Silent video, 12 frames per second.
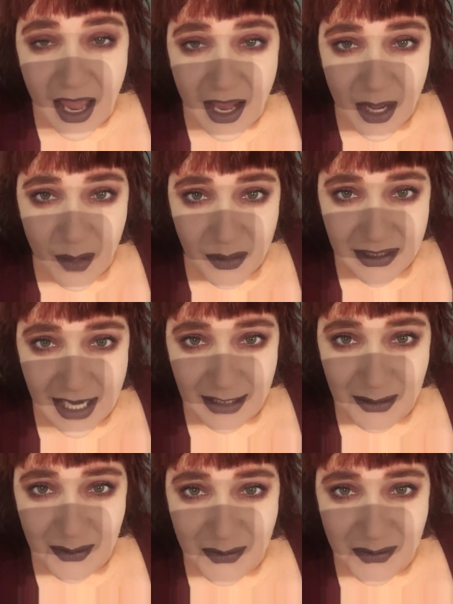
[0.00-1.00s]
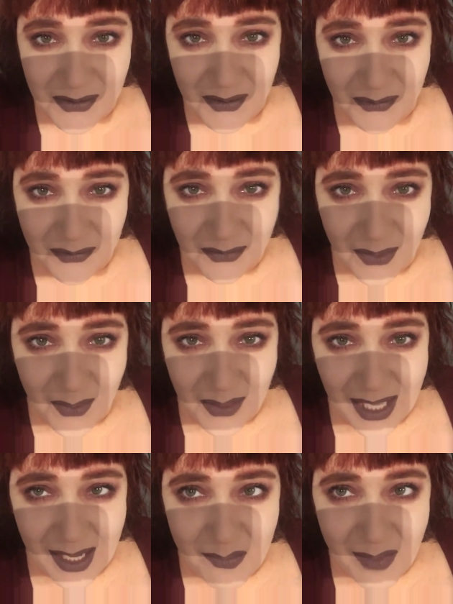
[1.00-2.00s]
and I will talk to you soon.
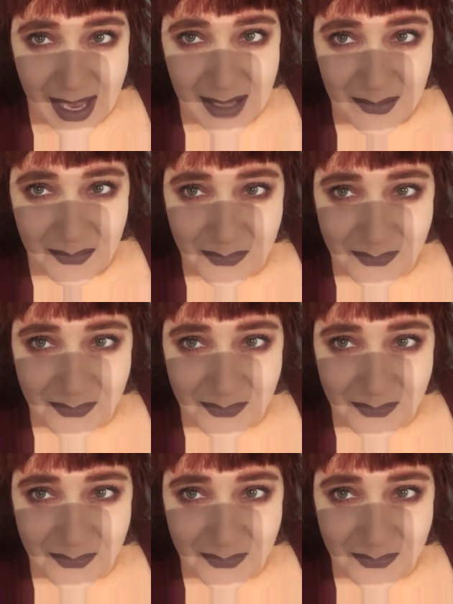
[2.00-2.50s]
Okay, bye.